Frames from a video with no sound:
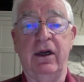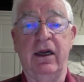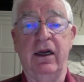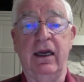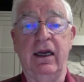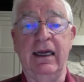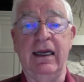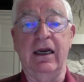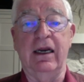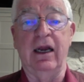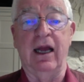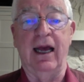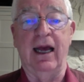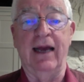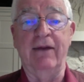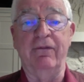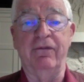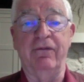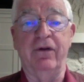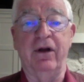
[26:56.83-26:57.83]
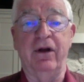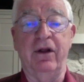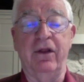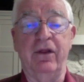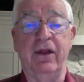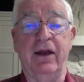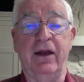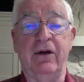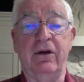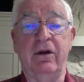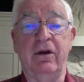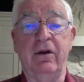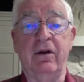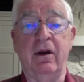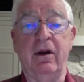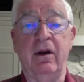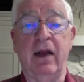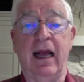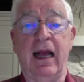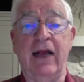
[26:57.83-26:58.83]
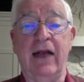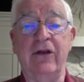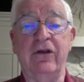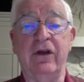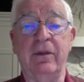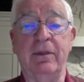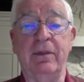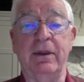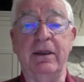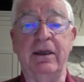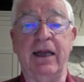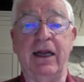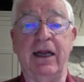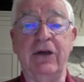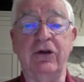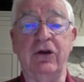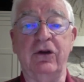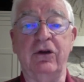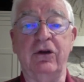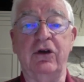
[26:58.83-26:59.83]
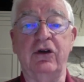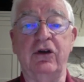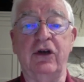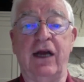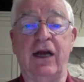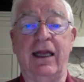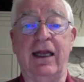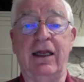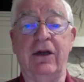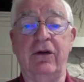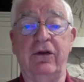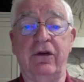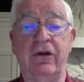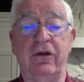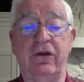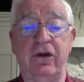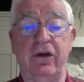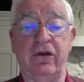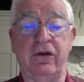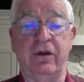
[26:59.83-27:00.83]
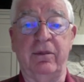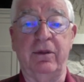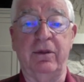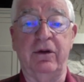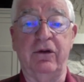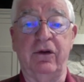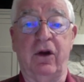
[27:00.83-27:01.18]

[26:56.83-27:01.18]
in life that has the potential to challenge the system as a